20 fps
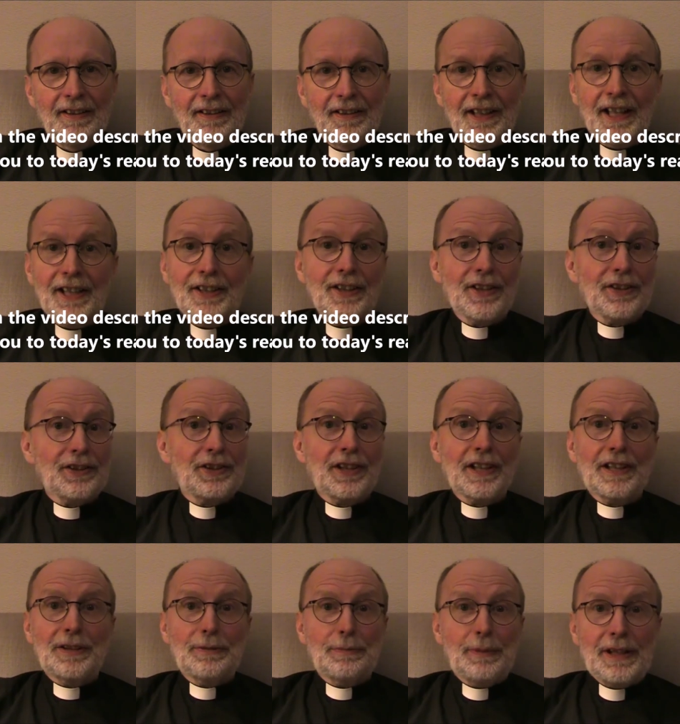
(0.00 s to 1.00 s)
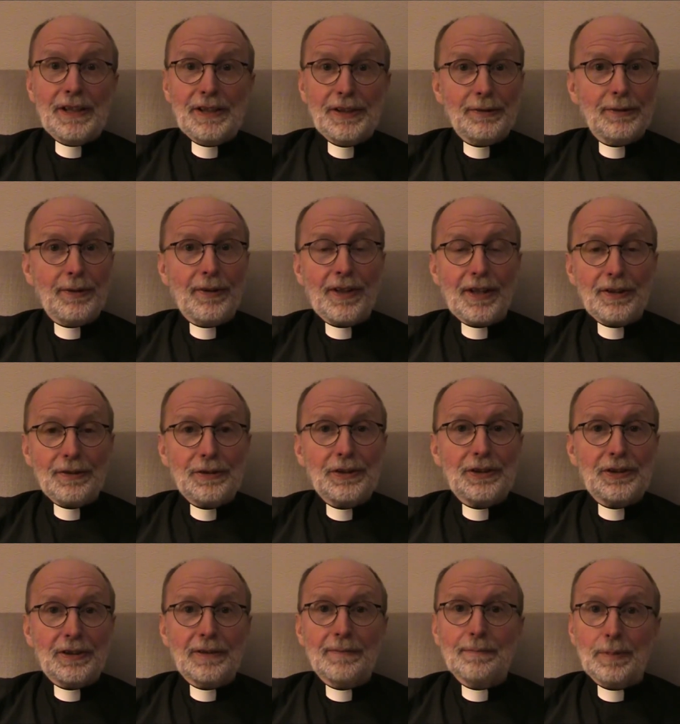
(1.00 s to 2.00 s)
In that second reading, although
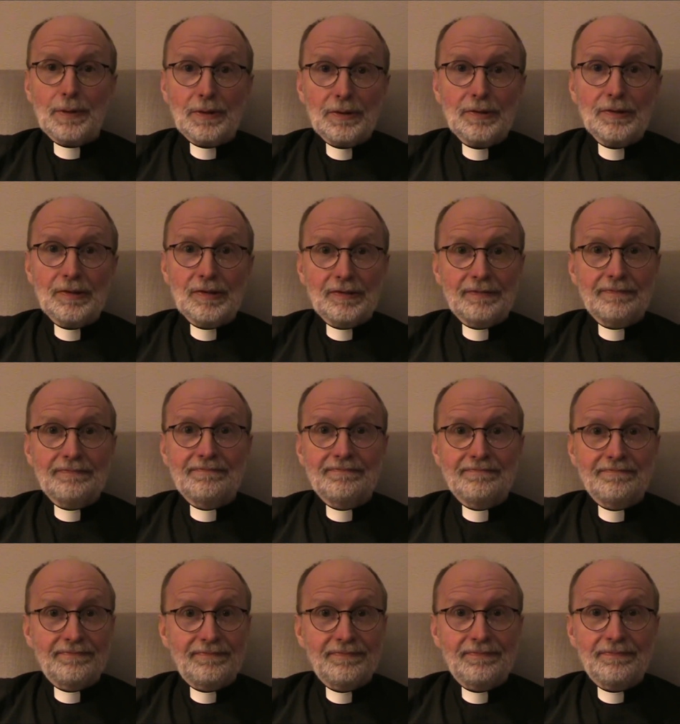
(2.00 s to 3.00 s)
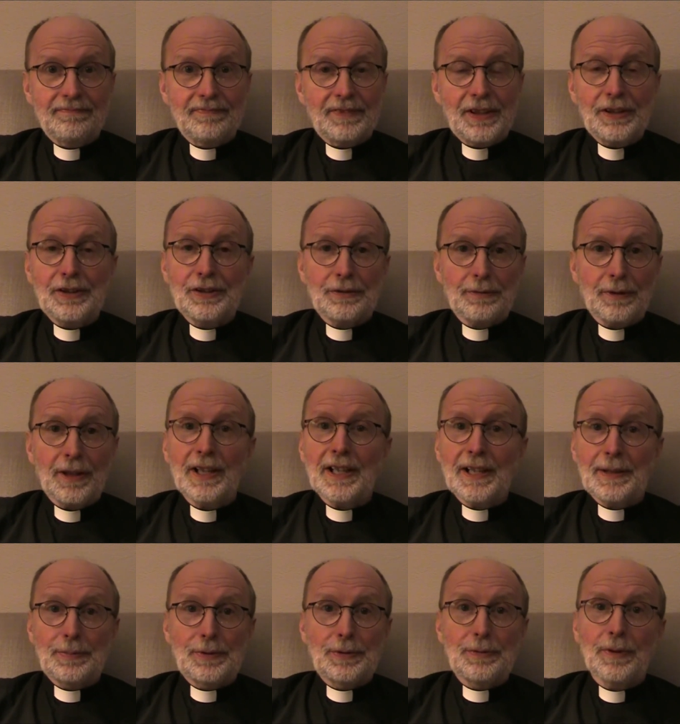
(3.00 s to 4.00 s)
St. Paul
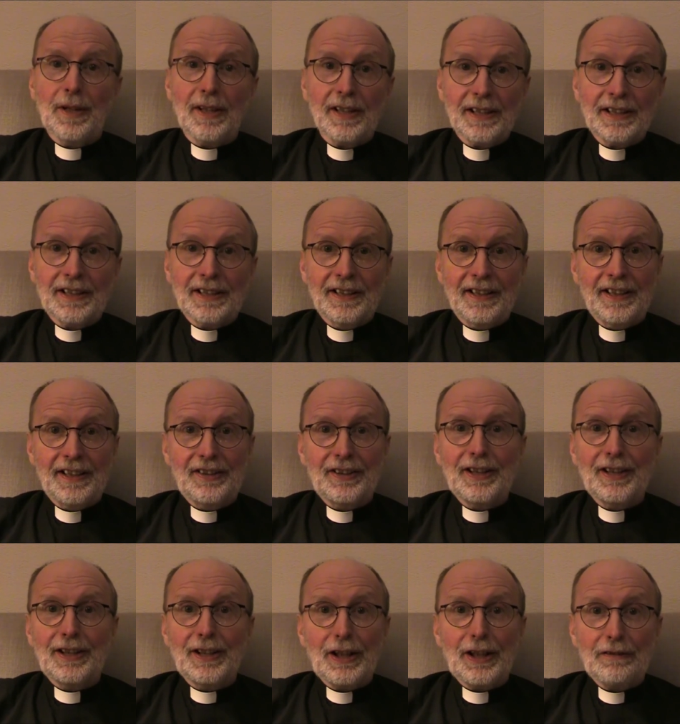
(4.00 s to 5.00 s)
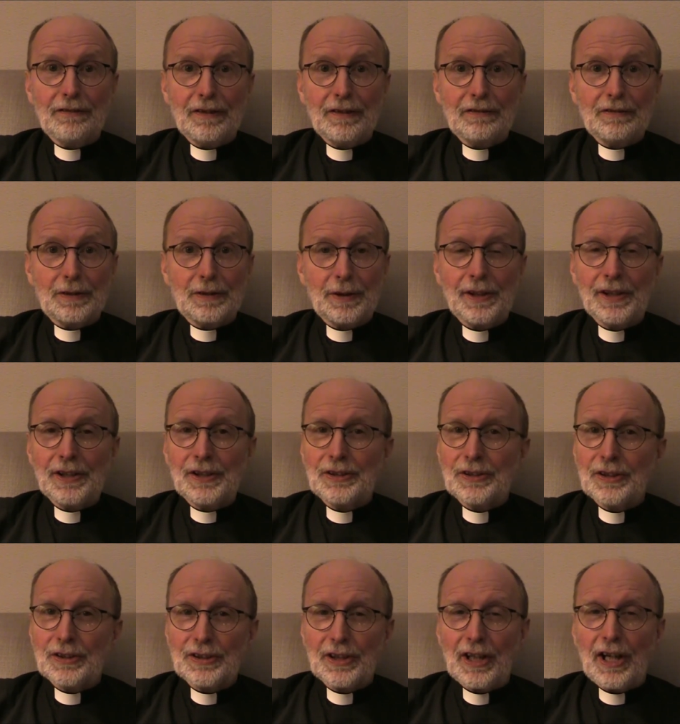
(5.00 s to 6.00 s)
describes rightly the love of
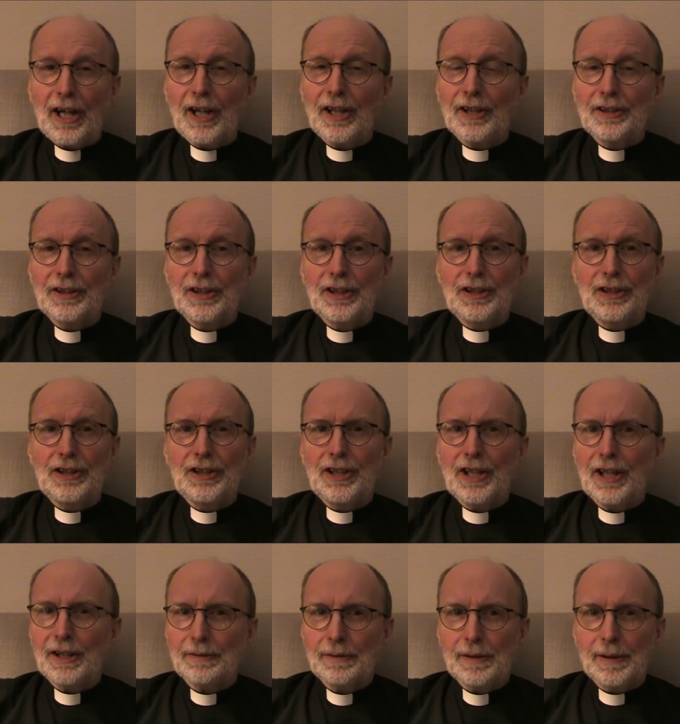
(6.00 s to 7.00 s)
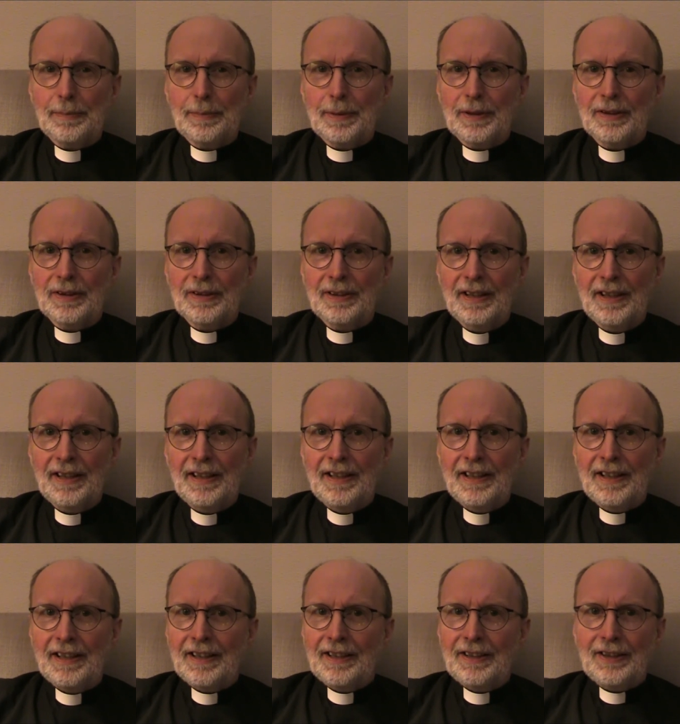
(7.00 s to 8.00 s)
Christ as unknowable,
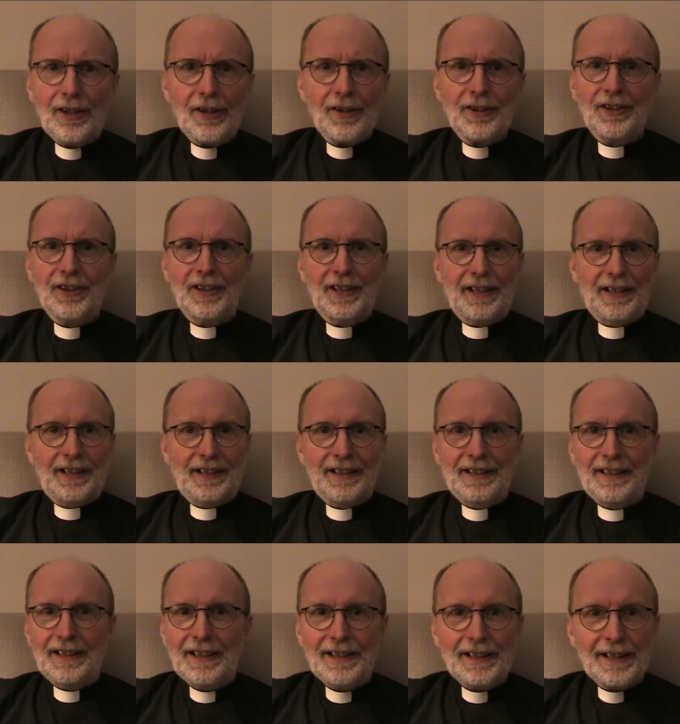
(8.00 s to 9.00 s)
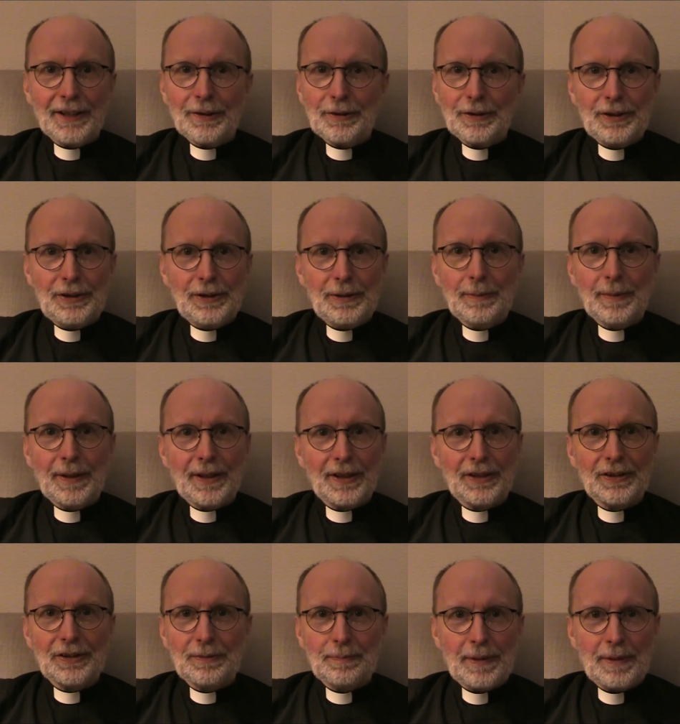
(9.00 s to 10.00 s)
nothing in our human
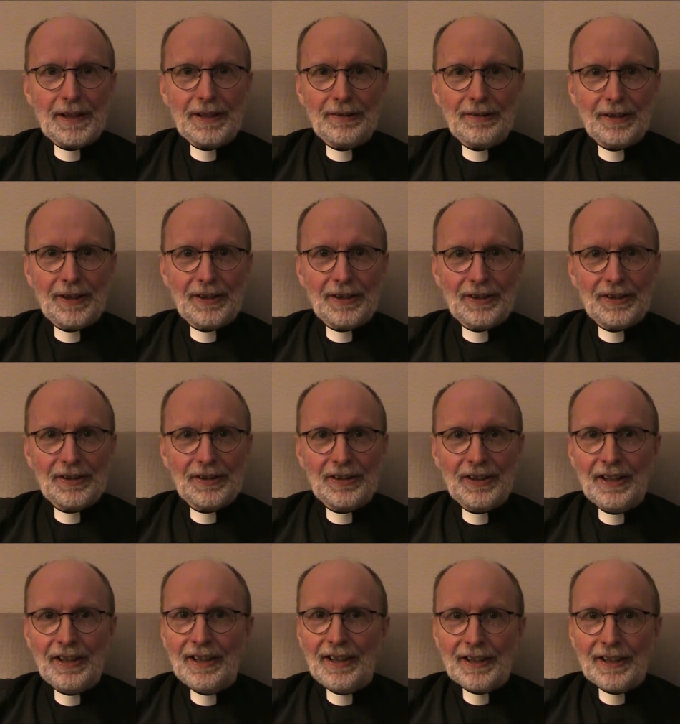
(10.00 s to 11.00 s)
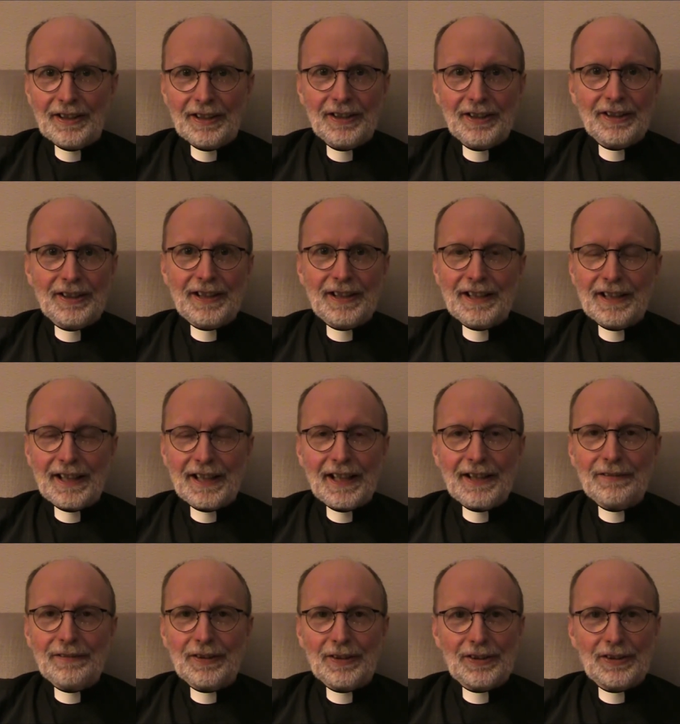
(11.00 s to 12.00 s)
experience can
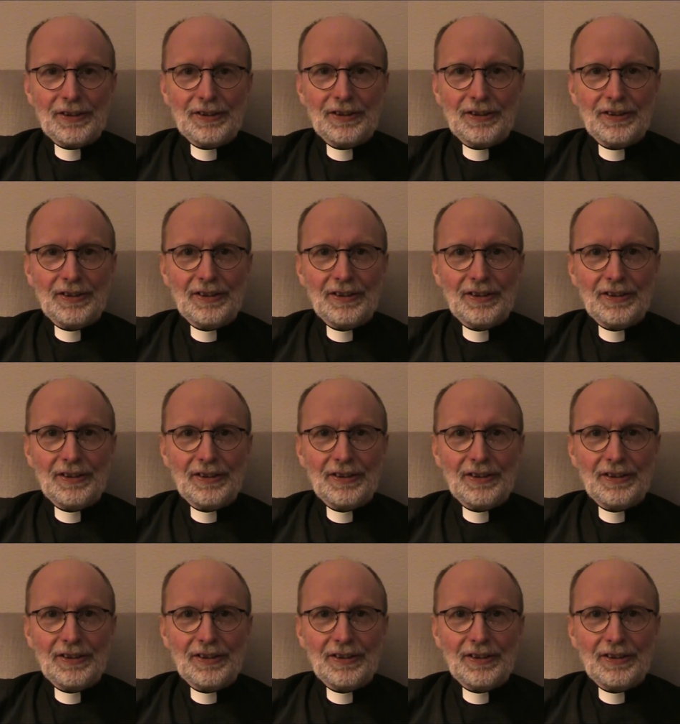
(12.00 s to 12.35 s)
give us